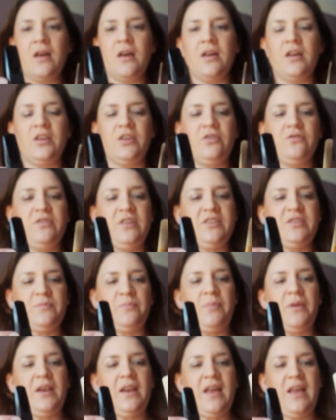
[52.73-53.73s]
You need to
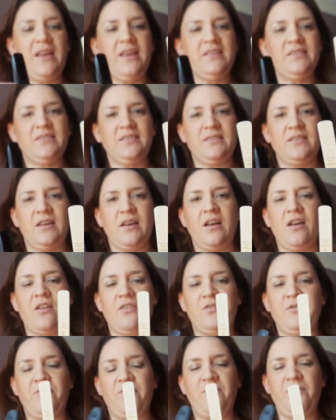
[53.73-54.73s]
place
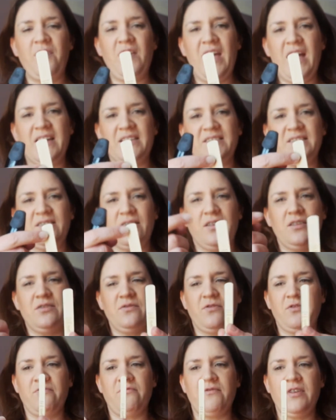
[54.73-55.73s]
the flat side
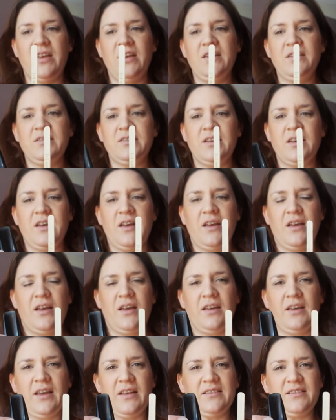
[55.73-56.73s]
of the reed
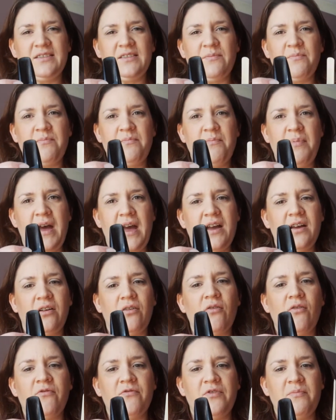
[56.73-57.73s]
against the
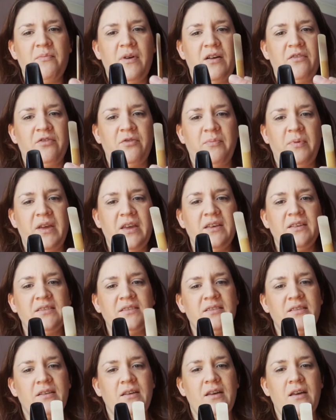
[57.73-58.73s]
back of the
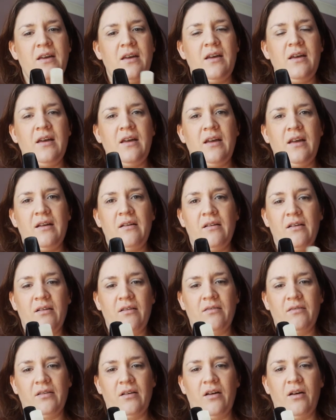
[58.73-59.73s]
mouthpiece
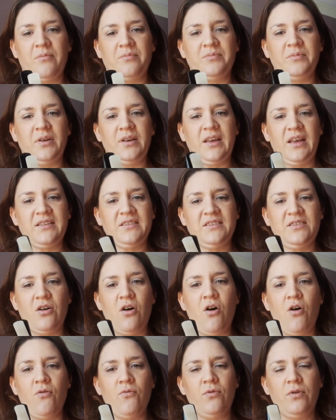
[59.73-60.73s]
up against the
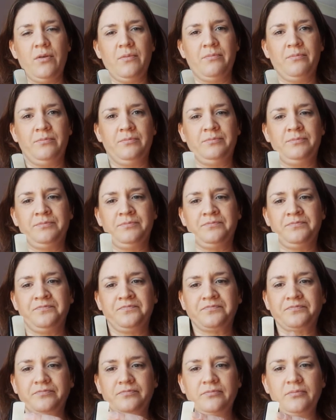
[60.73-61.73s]
hole,
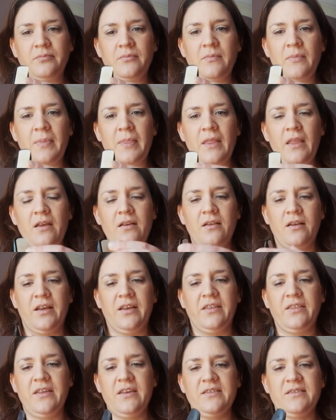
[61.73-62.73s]

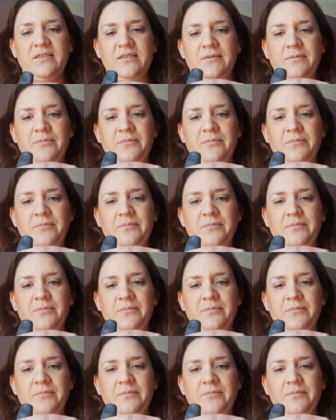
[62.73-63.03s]
like this.